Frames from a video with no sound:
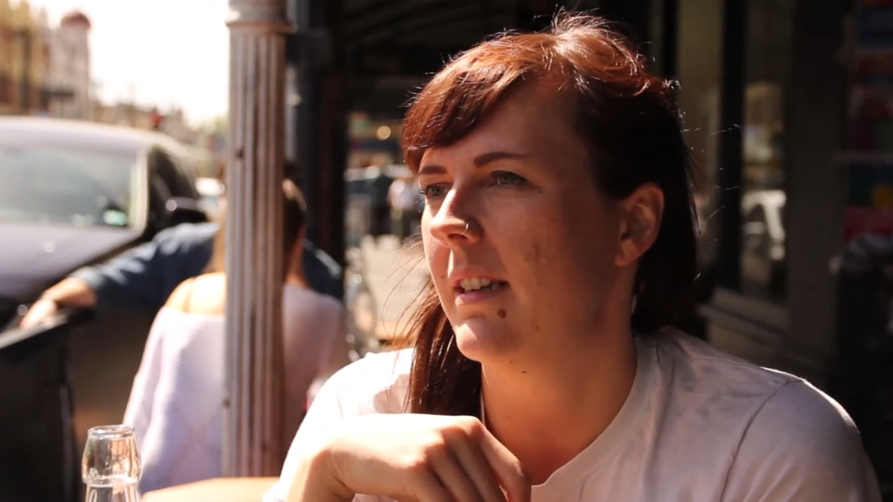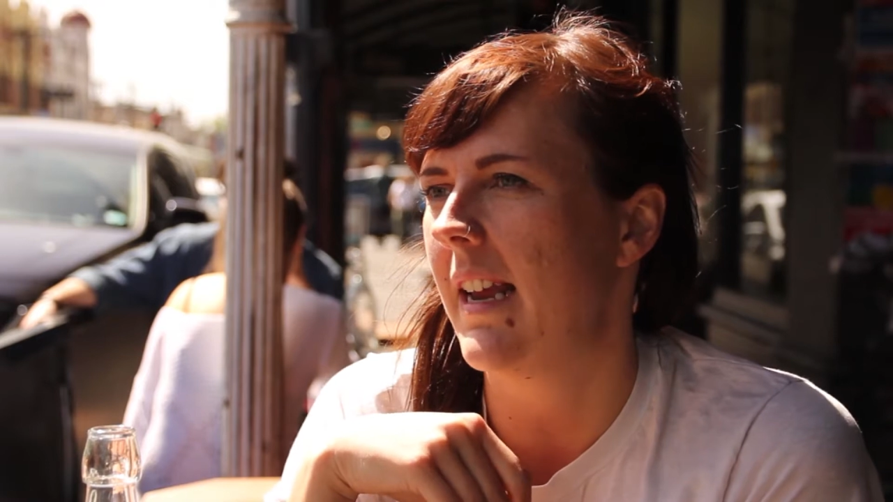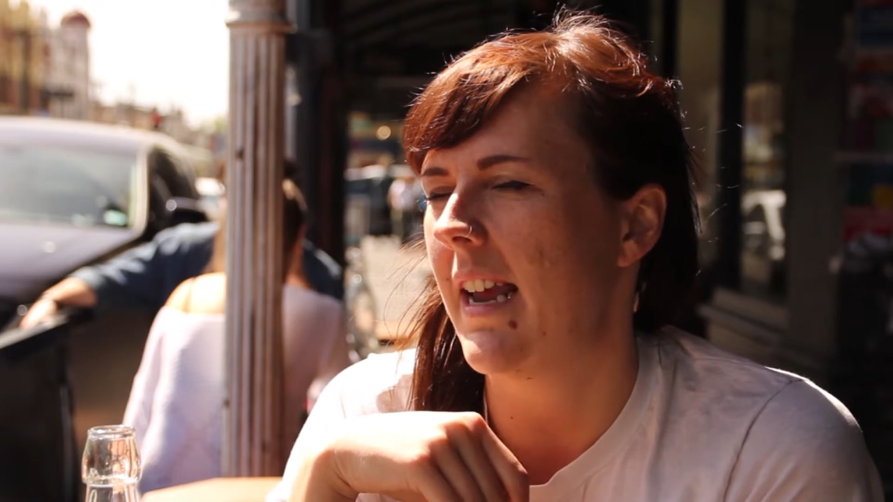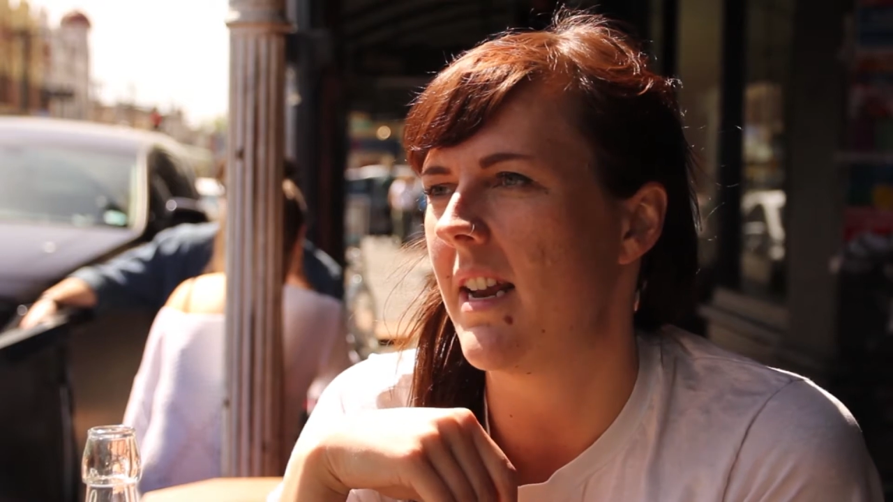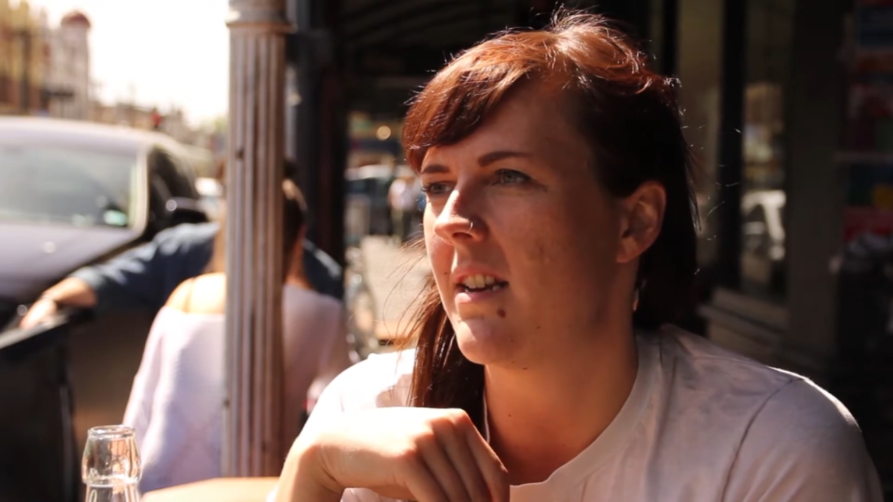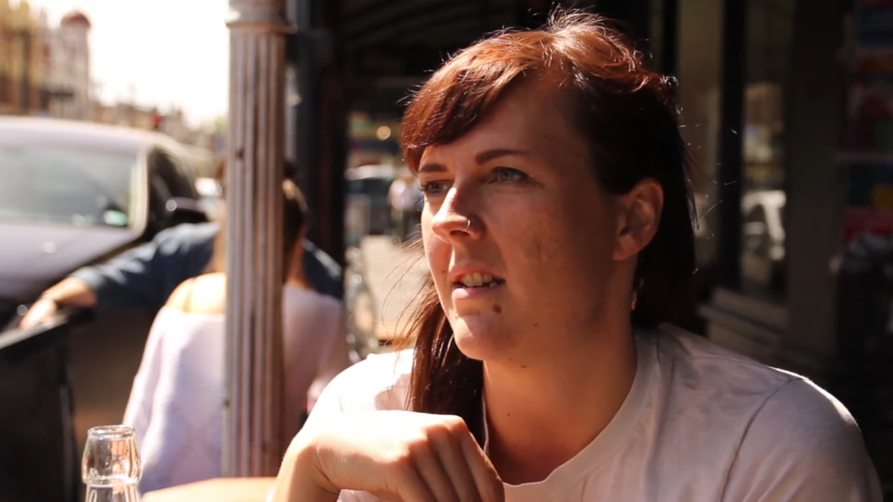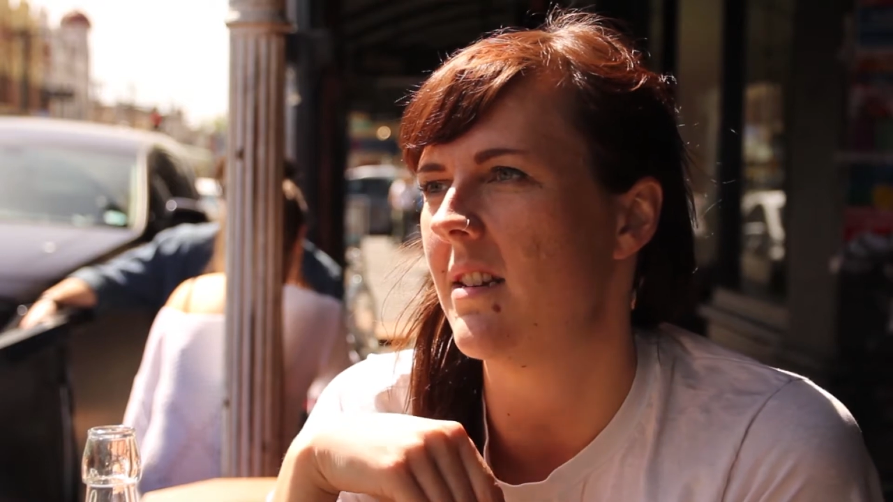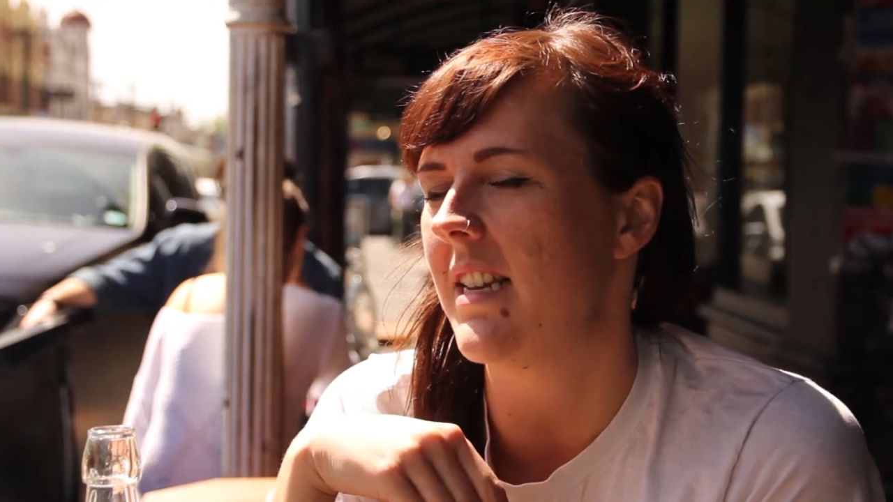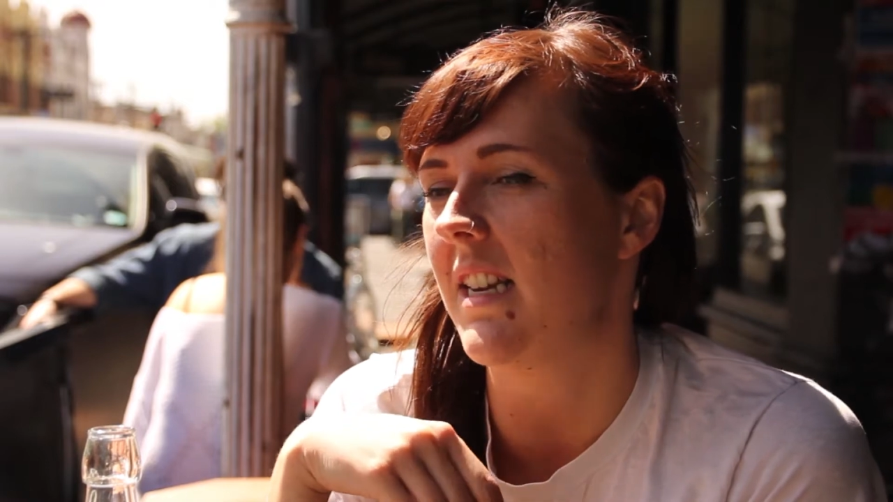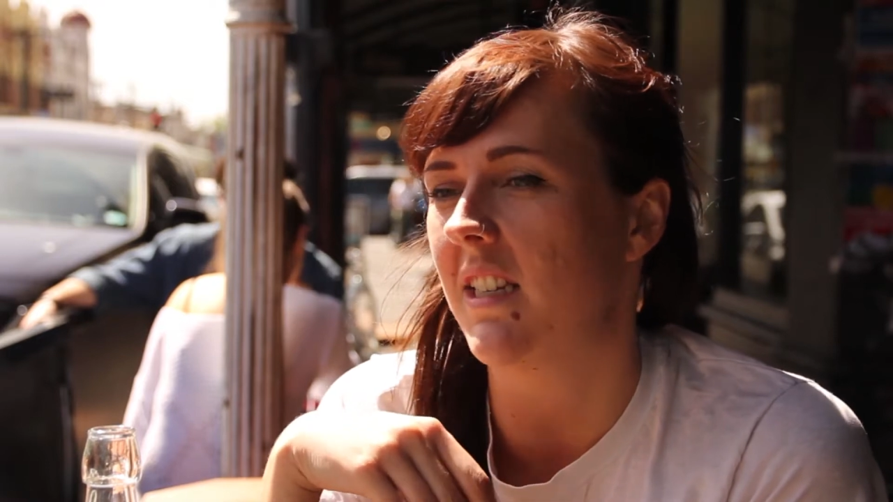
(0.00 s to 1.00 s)
in
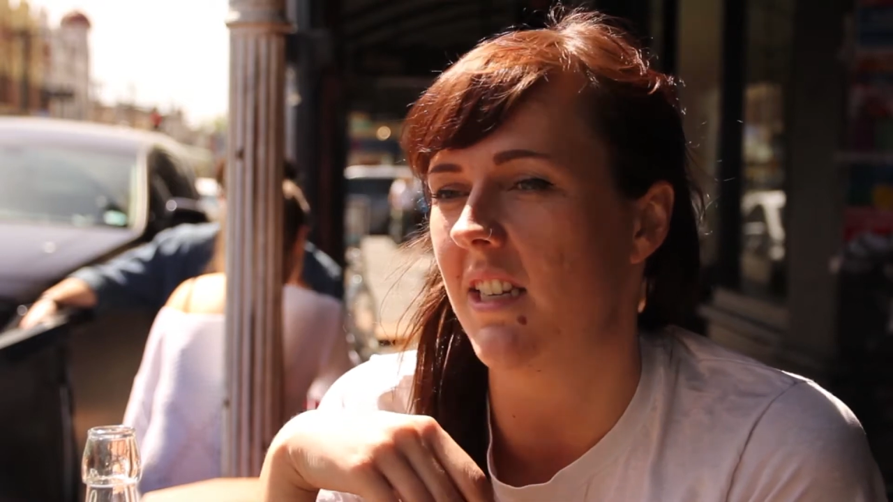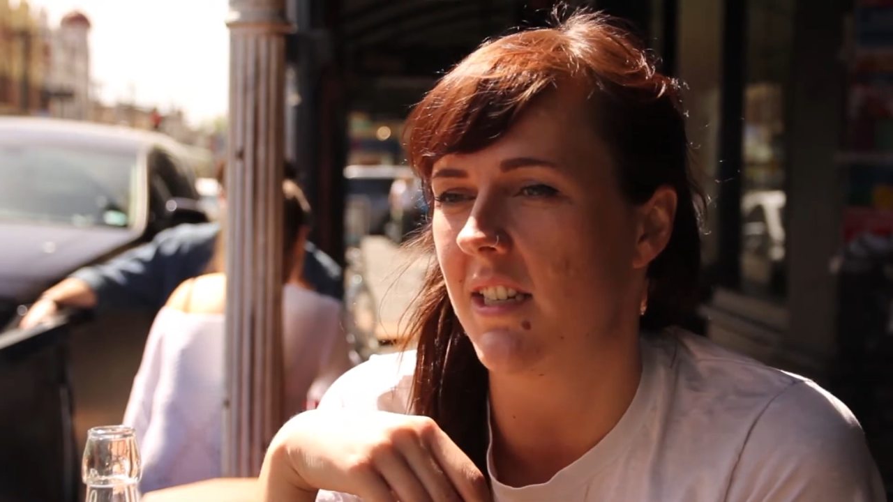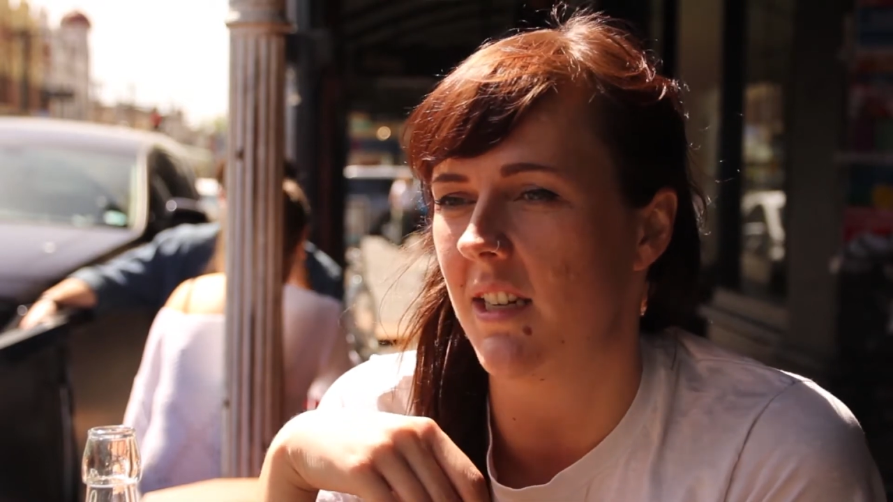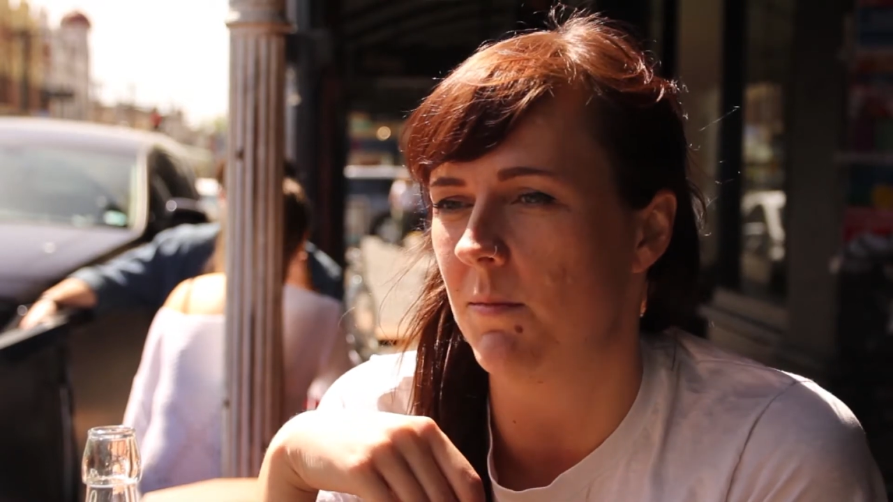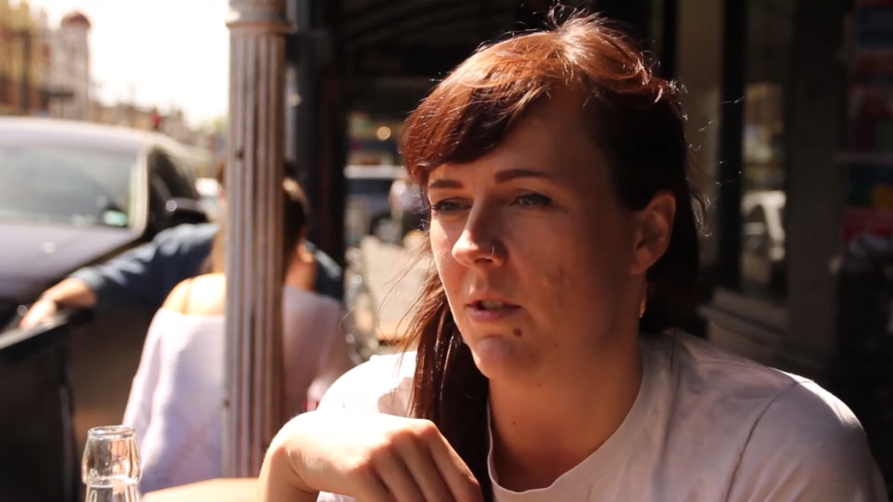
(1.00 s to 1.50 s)
the existing